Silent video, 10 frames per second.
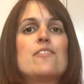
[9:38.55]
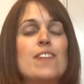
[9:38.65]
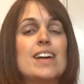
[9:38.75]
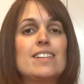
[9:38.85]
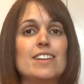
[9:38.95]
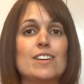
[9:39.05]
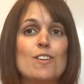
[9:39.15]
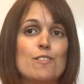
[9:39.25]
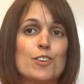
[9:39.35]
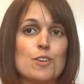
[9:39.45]
finally
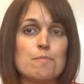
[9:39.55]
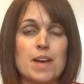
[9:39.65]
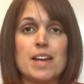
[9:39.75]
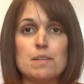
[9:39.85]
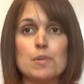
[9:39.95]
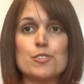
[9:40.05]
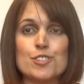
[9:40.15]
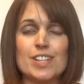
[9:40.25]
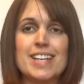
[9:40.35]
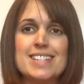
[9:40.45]
overcome my
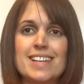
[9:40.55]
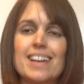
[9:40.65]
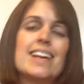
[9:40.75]
emotional eating,